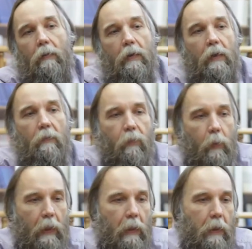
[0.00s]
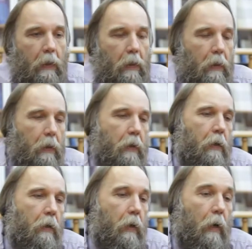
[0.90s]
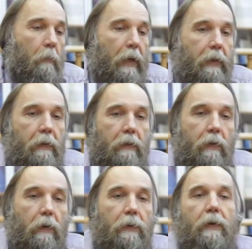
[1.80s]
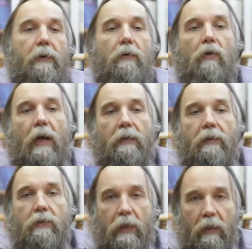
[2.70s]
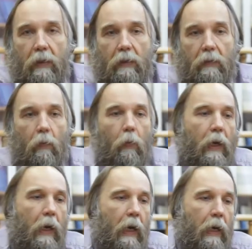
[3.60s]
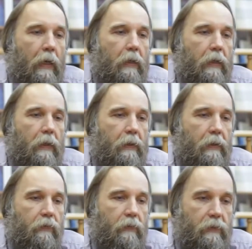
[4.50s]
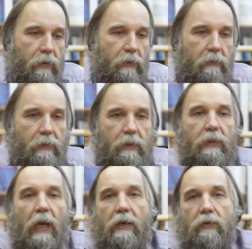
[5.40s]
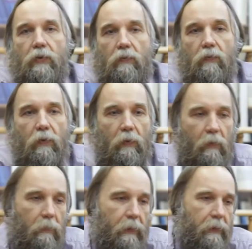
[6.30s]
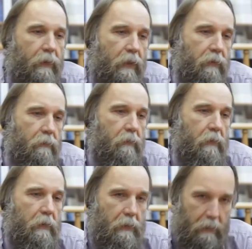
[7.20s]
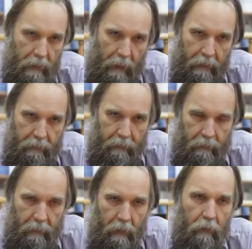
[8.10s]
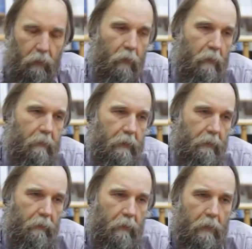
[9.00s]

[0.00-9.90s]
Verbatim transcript: If we are making the reality check, we are in the transitional stage from the national society toward